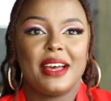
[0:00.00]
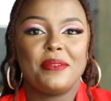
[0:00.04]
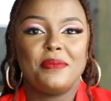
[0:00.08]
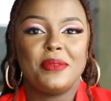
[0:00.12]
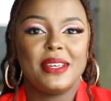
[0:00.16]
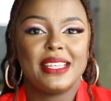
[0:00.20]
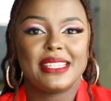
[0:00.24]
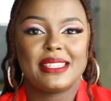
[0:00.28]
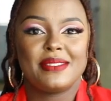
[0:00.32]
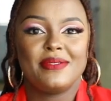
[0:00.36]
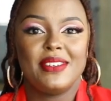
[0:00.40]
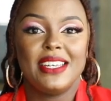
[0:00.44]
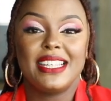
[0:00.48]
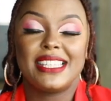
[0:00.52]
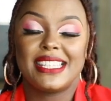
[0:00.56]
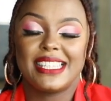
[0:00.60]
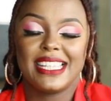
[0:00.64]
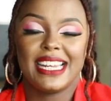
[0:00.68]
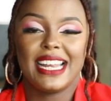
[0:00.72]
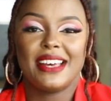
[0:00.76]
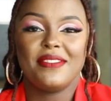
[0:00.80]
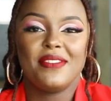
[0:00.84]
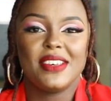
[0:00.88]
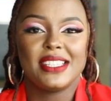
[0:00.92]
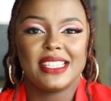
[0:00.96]
amaze me it
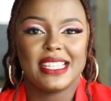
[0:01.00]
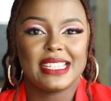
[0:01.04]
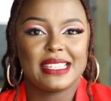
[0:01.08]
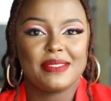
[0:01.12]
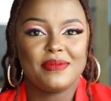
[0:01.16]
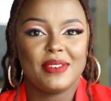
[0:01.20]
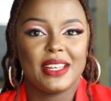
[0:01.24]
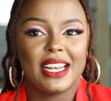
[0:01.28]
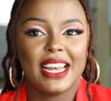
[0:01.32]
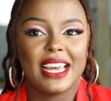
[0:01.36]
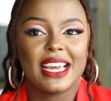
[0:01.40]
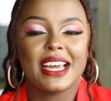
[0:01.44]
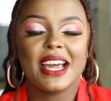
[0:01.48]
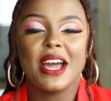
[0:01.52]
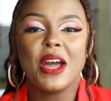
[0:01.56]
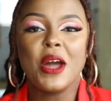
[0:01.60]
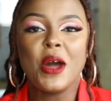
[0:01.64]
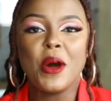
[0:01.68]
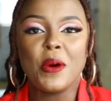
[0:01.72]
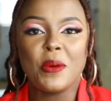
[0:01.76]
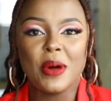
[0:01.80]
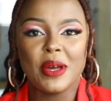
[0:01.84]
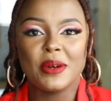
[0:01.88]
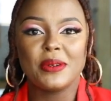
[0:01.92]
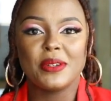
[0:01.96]
still amazes me like
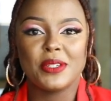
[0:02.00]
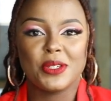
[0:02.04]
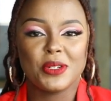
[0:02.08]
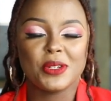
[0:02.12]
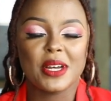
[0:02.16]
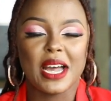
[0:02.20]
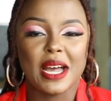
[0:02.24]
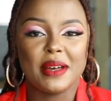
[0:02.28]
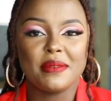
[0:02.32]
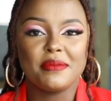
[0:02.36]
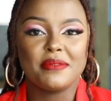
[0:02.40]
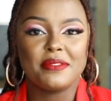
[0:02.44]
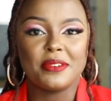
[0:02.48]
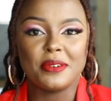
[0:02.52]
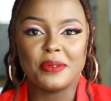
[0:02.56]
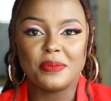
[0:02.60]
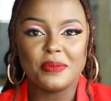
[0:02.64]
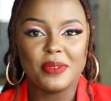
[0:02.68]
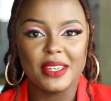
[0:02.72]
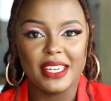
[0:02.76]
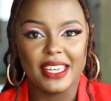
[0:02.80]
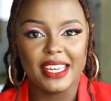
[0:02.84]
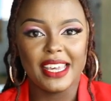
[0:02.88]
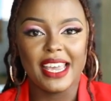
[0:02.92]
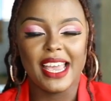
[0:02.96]
why would you come for
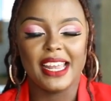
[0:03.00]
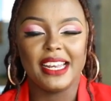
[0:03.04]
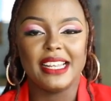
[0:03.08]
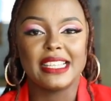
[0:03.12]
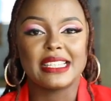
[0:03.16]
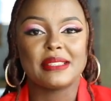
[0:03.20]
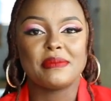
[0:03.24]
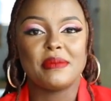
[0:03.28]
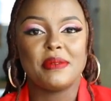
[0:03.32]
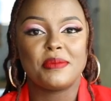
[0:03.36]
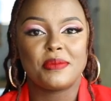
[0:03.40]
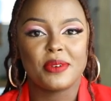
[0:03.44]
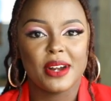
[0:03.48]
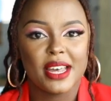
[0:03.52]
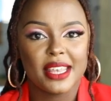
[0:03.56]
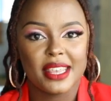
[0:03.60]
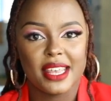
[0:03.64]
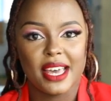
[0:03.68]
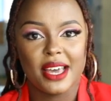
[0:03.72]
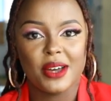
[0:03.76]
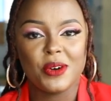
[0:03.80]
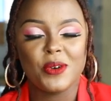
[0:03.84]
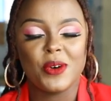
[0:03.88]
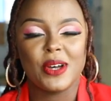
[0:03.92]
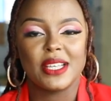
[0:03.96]
me and it's my
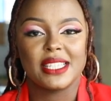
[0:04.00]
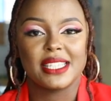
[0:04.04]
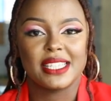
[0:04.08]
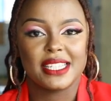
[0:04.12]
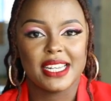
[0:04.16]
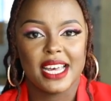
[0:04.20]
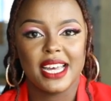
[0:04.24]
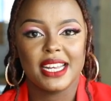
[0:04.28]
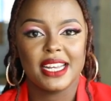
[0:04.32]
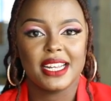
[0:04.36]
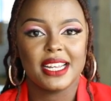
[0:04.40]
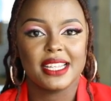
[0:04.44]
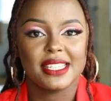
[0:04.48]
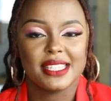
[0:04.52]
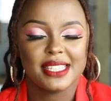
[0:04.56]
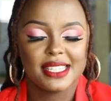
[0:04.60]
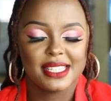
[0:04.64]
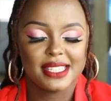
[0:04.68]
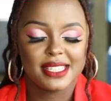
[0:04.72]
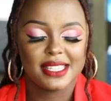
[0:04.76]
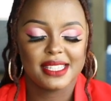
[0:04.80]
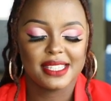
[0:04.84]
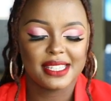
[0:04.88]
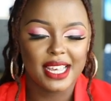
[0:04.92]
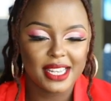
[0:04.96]
brother who has done
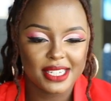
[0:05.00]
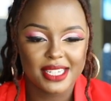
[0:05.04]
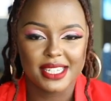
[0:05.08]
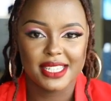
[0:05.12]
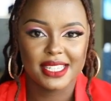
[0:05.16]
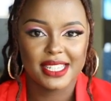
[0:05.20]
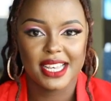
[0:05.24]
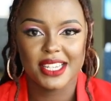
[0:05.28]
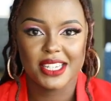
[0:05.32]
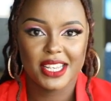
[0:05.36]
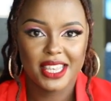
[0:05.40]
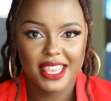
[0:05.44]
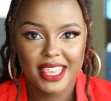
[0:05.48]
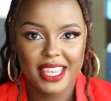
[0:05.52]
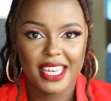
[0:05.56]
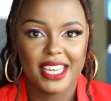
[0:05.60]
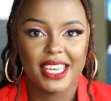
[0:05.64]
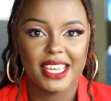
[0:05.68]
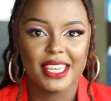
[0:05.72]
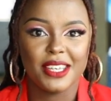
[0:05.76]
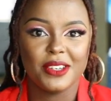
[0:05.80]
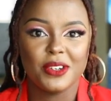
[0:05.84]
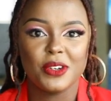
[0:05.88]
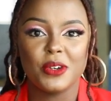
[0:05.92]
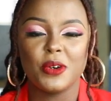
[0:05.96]
such and such a
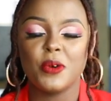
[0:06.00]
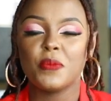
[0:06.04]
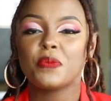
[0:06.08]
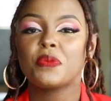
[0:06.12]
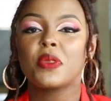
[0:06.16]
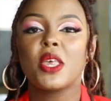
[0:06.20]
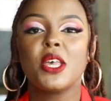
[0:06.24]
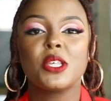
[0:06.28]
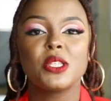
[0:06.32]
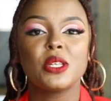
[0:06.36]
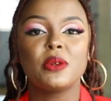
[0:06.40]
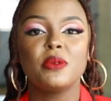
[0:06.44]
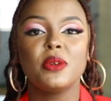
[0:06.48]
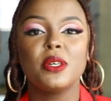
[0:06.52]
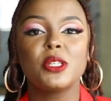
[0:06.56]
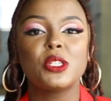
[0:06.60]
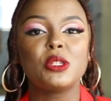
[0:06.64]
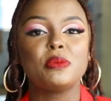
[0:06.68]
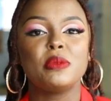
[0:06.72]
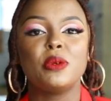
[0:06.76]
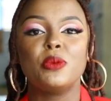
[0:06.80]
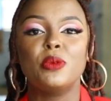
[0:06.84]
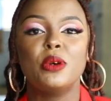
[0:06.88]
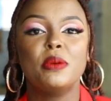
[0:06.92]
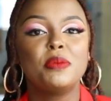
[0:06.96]
thing you know so we used
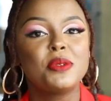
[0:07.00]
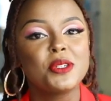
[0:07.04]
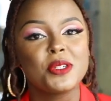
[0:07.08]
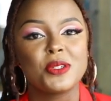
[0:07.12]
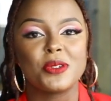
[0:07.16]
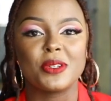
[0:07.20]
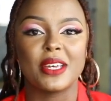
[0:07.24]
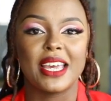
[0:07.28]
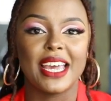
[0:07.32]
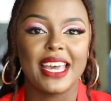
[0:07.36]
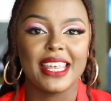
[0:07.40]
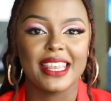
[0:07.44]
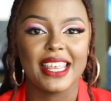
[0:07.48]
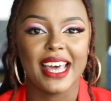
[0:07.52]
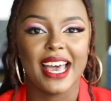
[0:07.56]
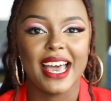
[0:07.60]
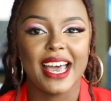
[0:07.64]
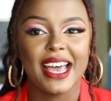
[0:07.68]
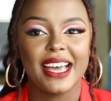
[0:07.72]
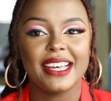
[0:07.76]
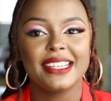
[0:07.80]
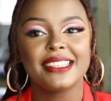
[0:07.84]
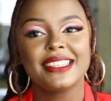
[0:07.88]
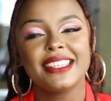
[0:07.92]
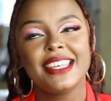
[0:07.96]
to be whooped
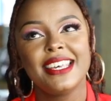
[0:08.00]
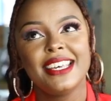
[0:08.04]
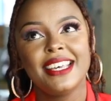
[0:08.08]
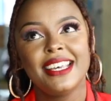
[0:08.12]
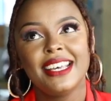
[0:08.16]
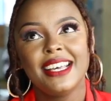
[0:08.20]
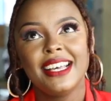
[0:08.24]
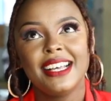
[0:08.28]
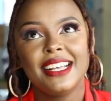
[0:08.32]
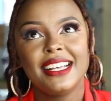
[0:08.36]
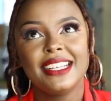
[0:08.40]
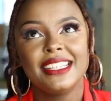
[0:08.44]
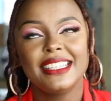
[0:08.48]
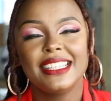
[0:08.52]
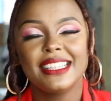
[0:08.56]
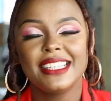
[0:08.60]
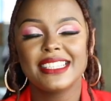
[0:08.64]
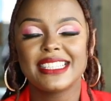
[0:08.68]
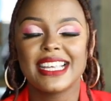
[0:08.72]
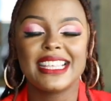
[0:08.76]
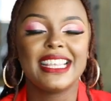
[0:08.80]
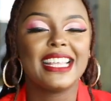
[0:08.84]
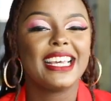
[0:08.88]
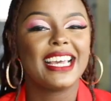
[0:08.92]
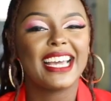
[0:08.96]
together
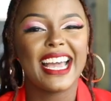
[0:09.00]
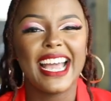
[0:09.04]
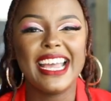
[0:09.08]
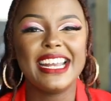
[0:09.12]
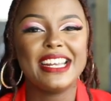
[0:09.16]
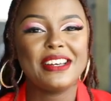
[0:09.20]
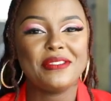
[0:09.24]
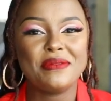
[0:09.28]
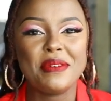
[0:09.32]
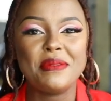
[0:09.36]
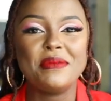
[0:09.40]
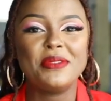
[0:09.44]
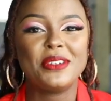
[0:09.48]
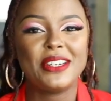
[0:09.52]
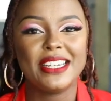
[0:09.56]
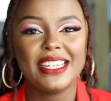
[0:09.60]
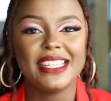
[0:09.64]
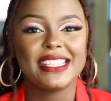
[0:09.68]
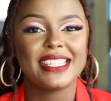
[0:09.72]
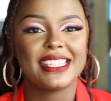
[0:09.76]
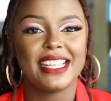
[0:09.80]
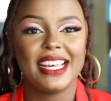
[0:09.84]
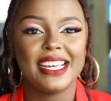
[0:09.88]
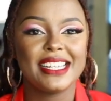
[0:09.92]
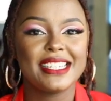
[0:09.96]
those are the kind of
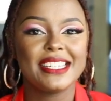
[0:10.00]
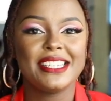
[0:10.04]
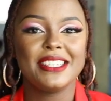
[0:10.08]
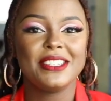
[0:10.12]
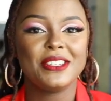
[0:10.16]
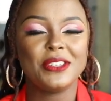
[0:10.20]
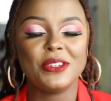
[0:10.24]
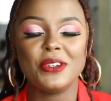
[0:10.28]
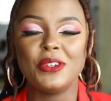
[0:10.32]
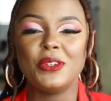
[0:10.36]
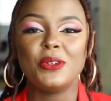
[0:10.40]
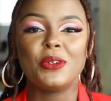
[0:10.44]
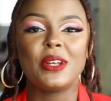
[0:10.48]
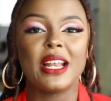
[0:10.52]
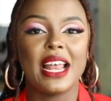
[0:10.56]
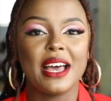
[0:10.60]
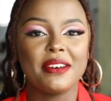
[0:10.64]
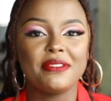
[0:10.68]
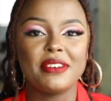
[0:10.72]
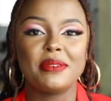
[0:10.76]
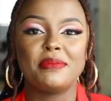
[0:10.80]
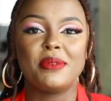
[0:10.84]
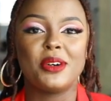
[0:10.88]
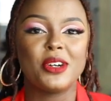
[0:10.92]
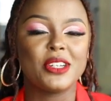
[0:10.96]
memories that you know you
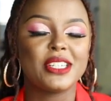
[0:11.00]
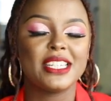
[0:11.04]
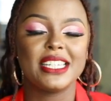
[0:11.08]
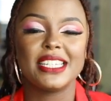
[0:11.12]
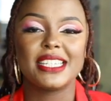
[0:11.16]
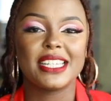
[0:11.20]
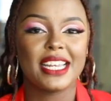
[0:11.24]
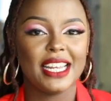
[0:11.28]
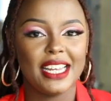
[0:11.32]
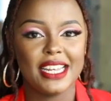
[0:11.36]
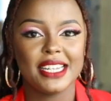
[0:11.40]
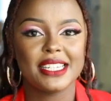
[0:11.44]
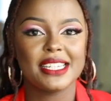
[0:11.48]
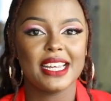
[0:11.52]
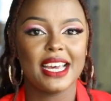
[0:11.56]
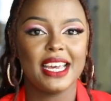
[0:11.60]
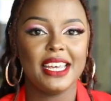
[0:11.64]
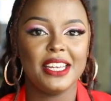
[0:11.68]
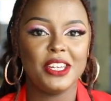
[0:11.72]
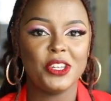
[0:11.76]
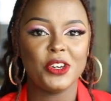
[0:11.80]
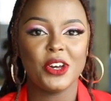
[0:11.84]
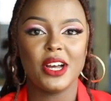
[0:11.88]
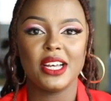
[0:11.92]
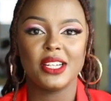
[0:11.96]
laugh about it later
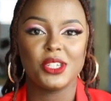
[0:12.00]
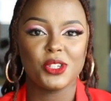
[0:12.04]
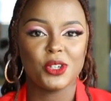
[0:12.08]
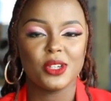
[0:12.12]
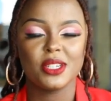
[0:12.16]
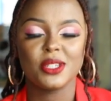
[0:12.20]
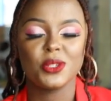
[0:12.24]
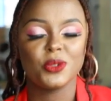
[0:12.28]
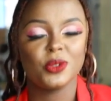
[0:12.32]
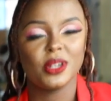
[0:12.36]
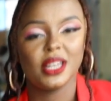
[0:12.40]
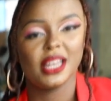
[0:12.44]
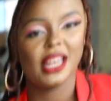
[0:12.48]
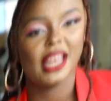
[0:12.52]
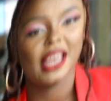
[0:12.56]
in your adulthood